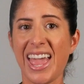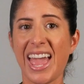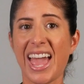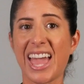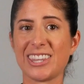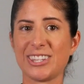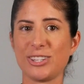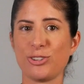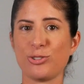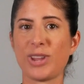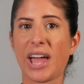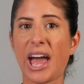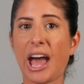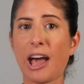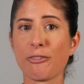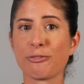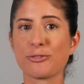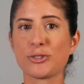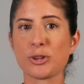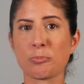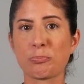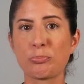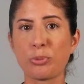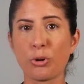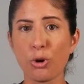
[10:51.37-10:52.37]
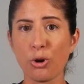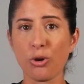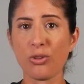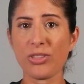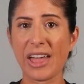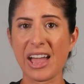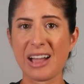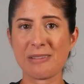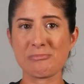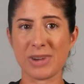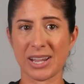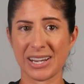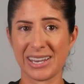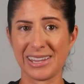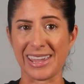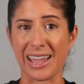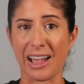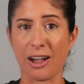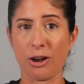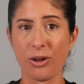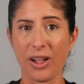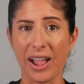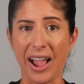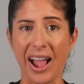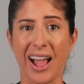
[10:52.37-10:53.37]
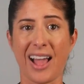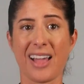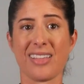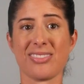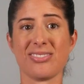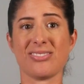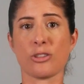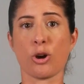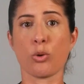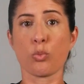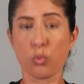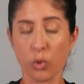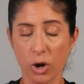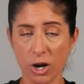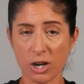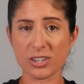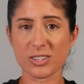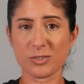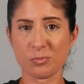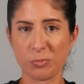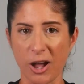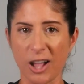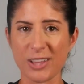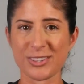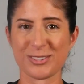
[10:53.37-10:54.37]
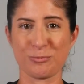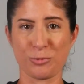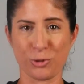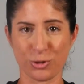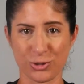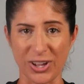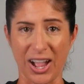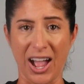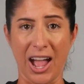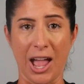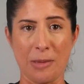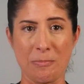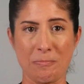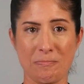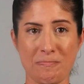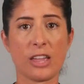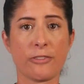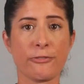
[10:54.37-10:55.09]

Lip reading: and you'd have to pull that money out at the worst possible time.